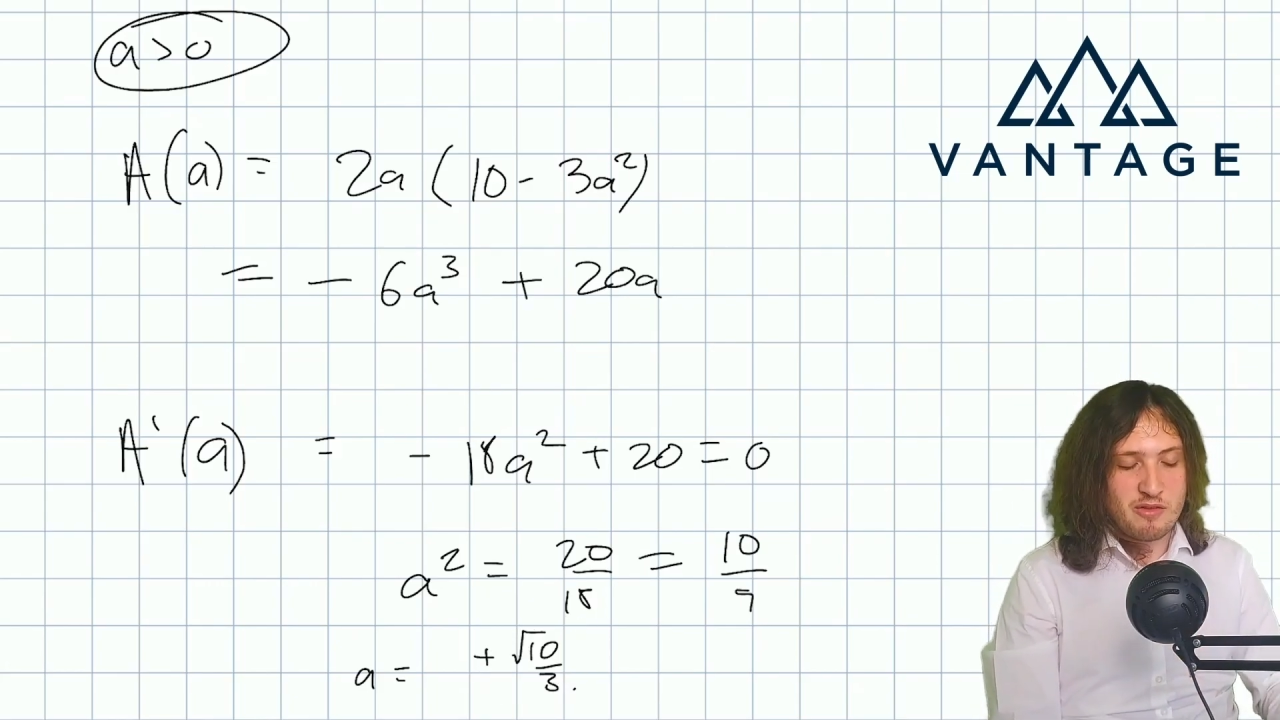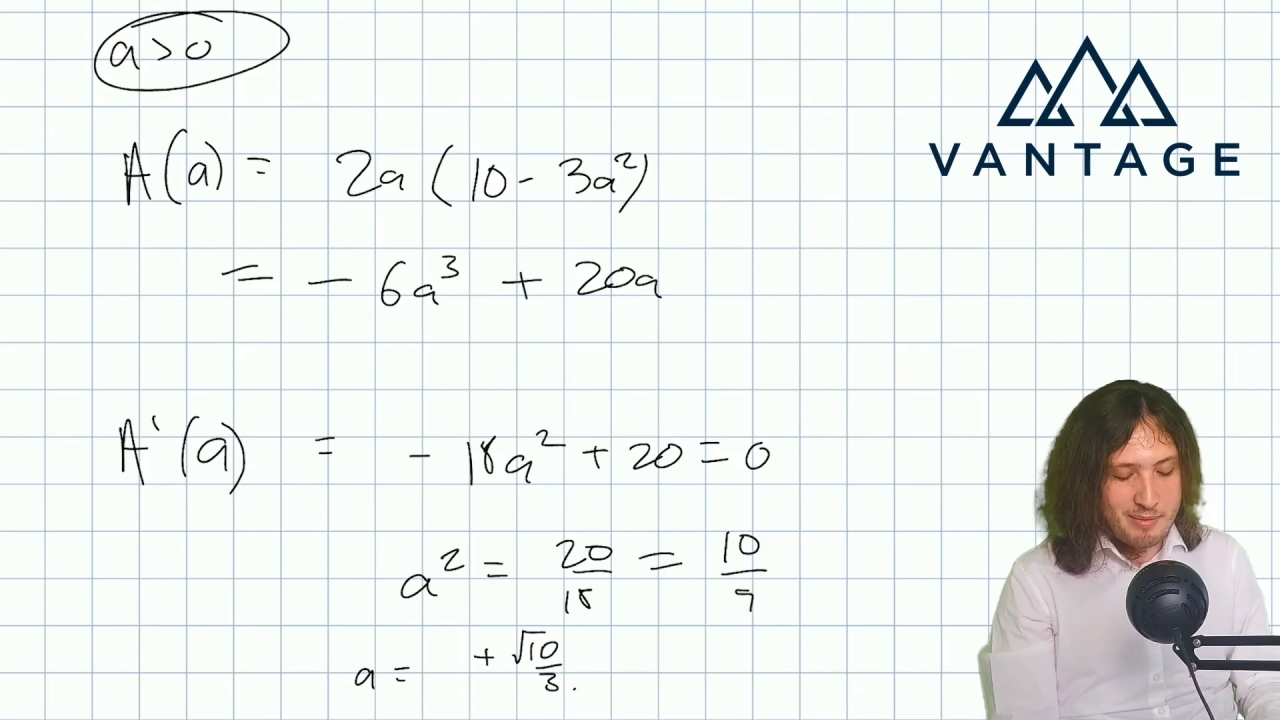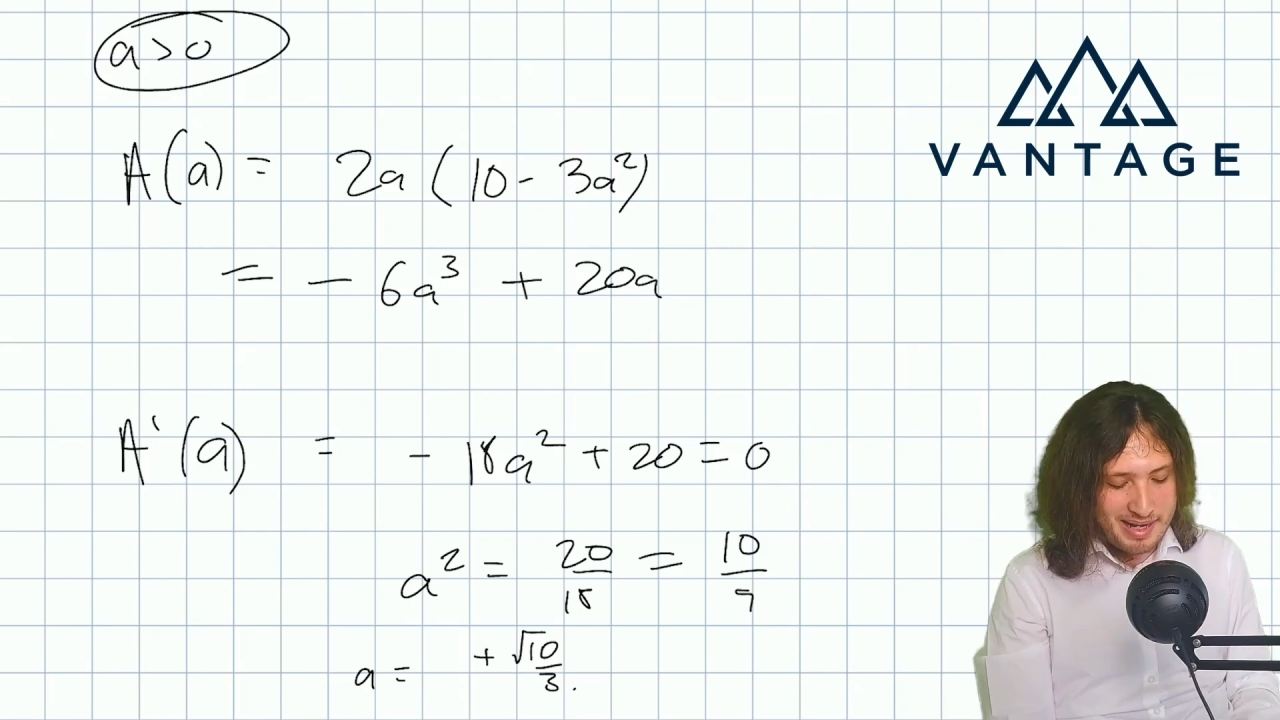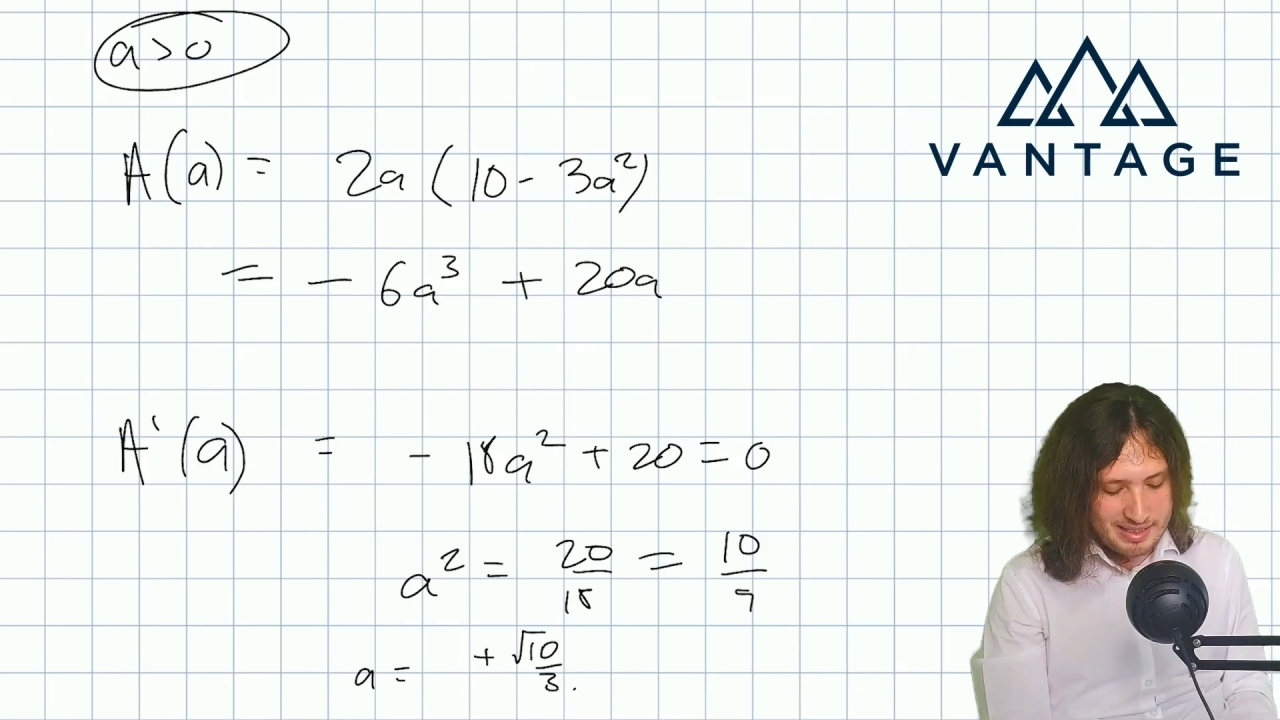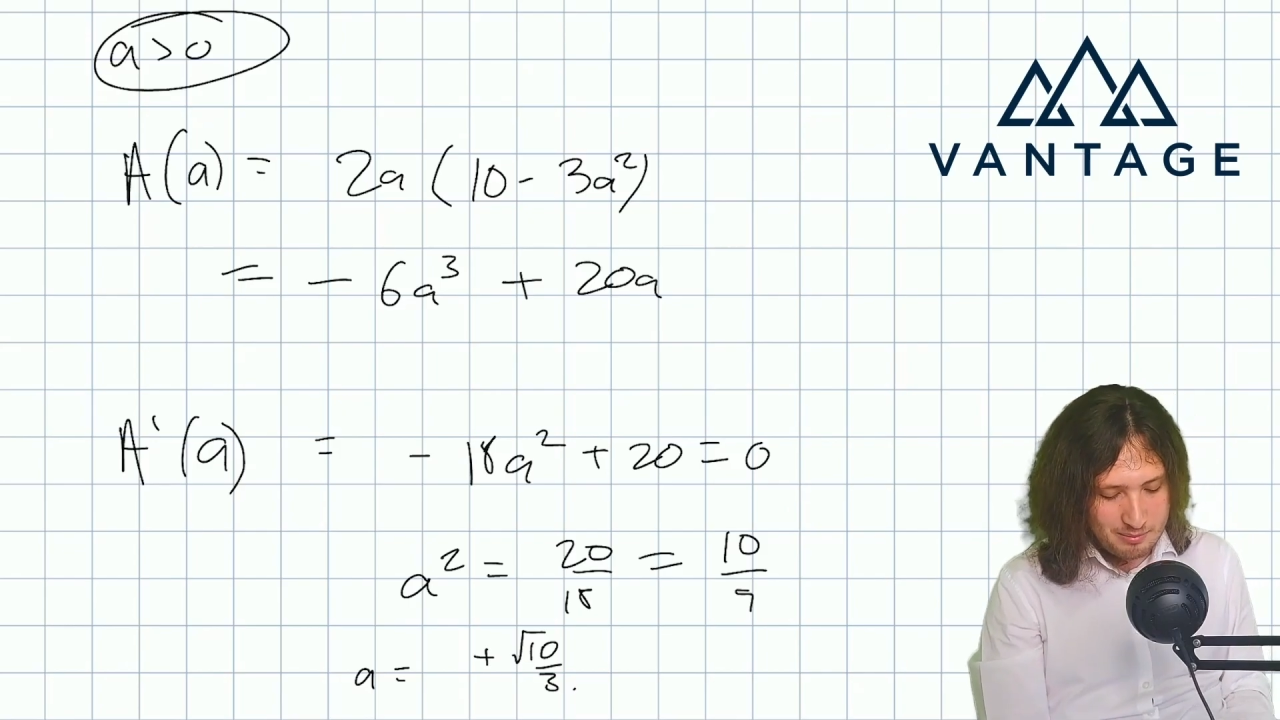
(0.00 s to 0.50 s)

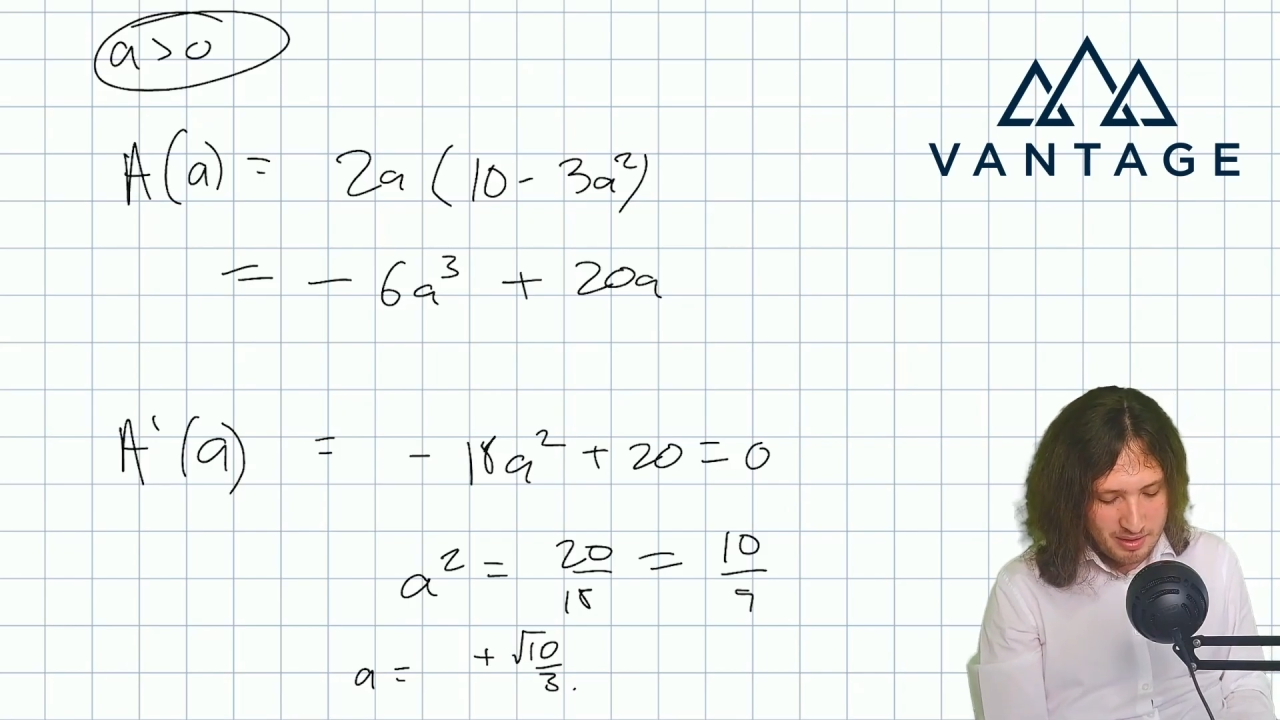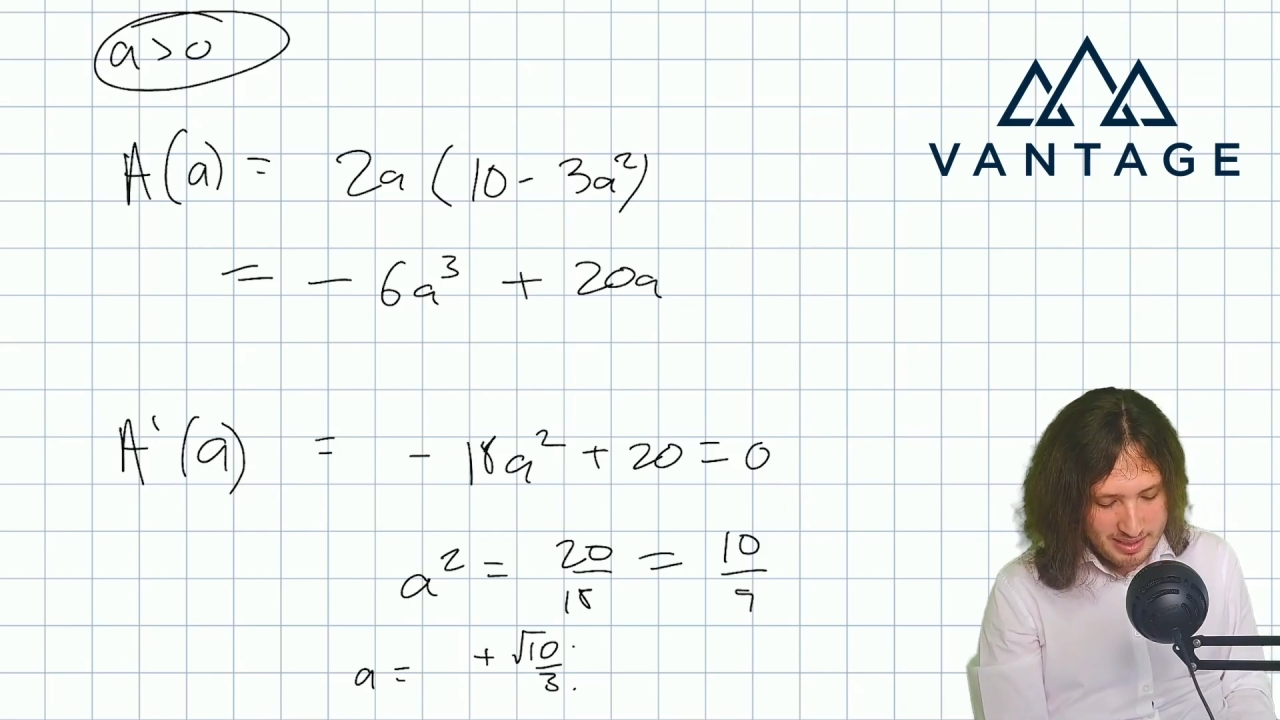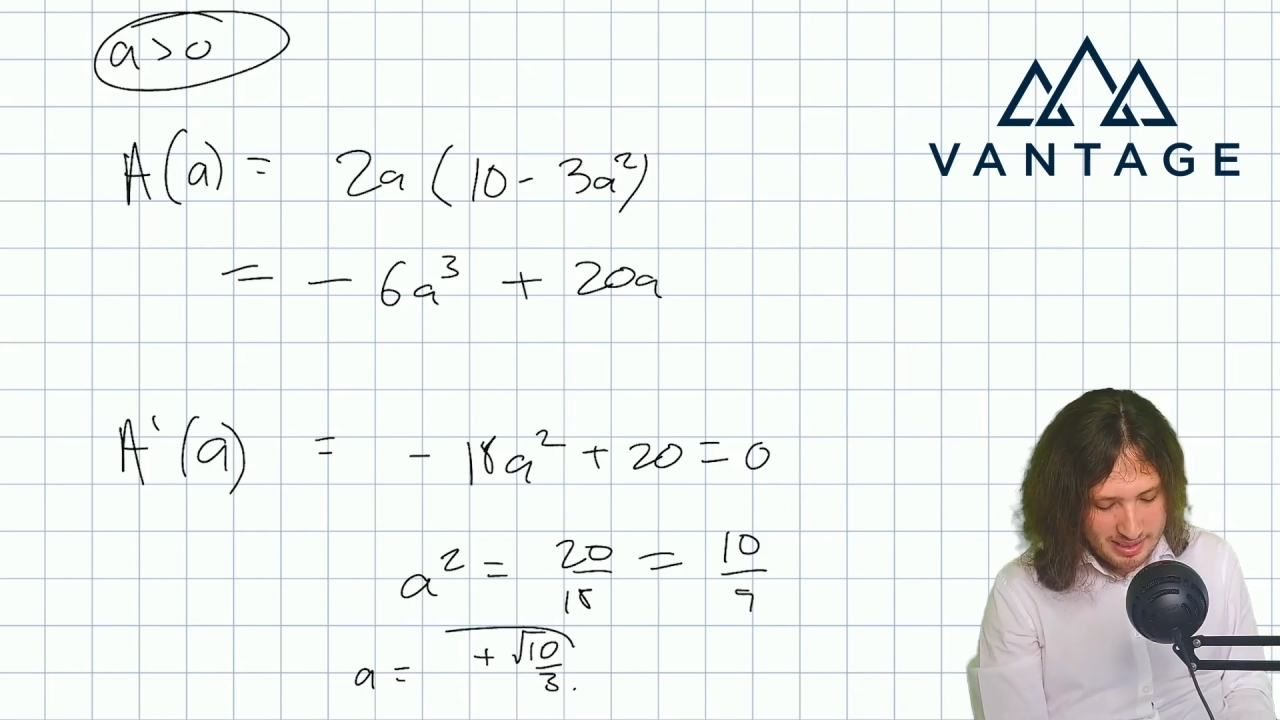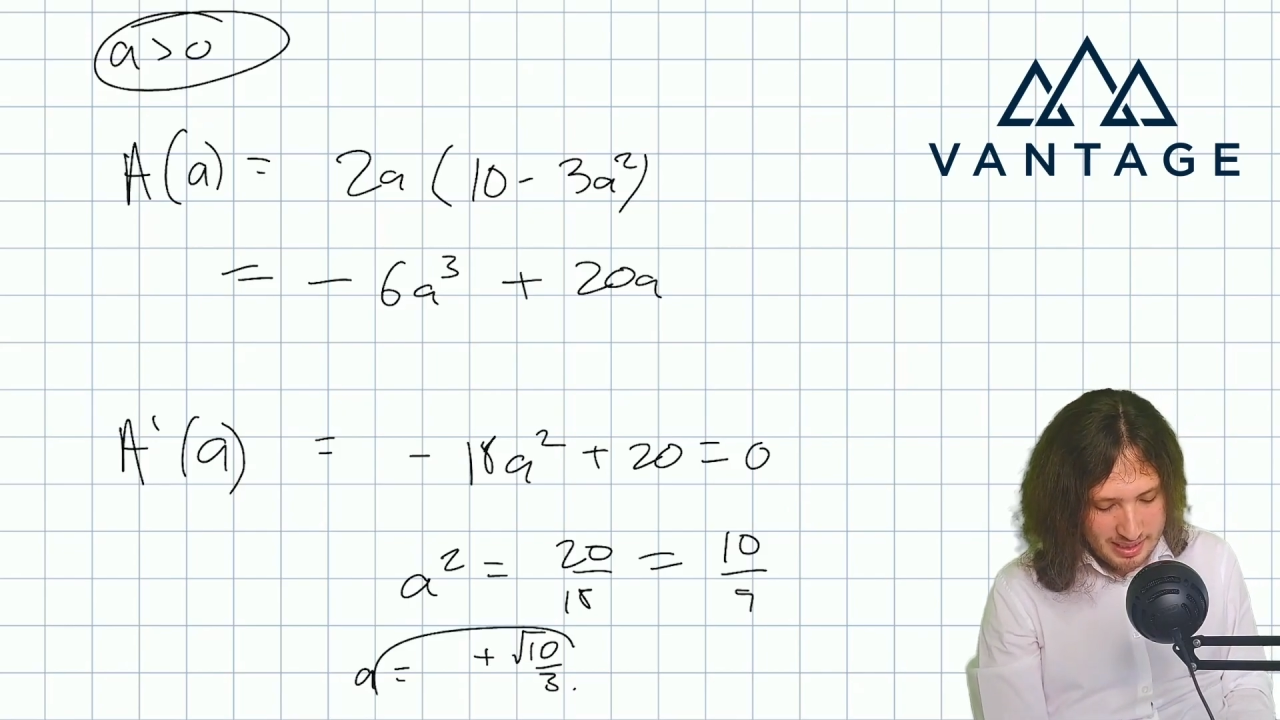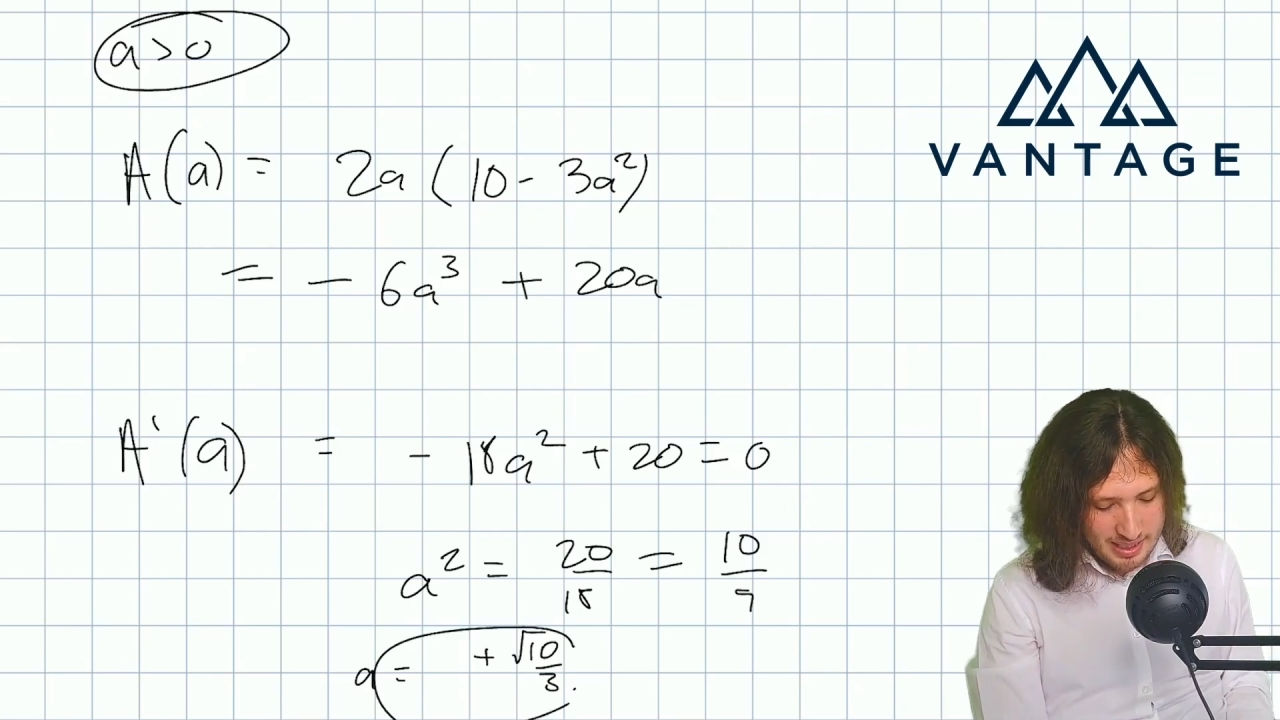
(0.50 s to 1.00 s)

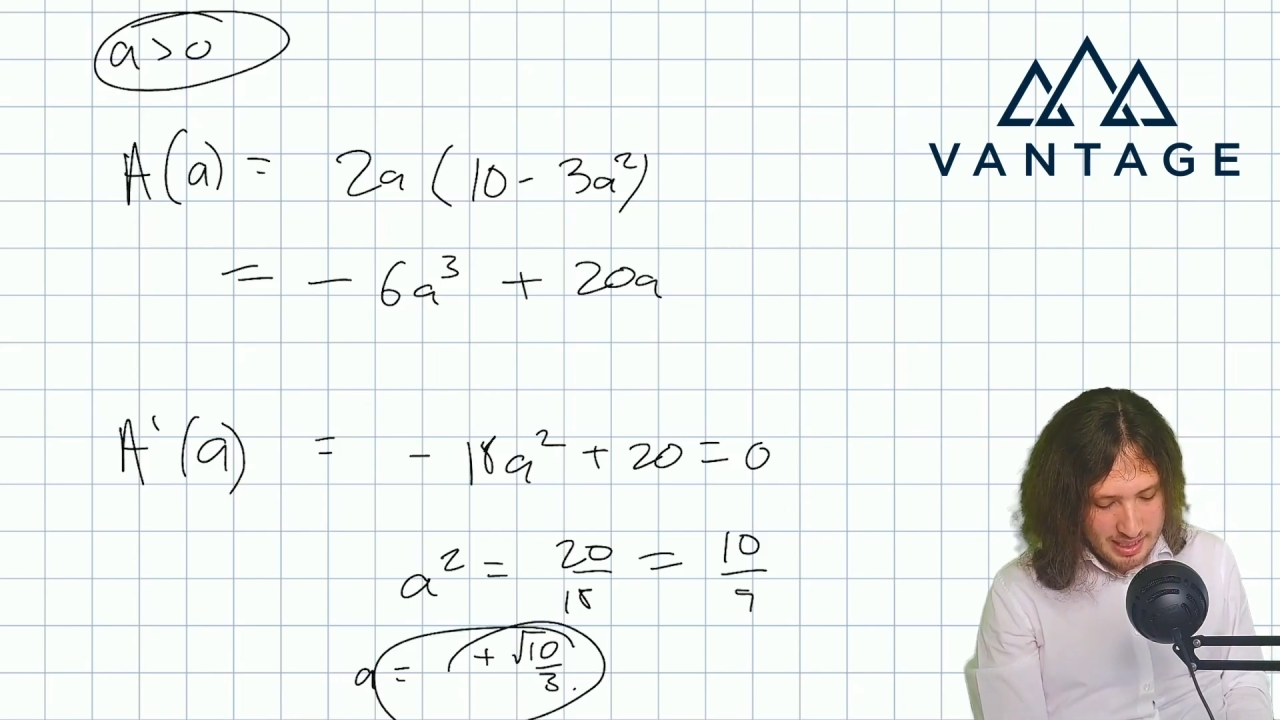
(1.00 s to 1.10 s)
maximizing.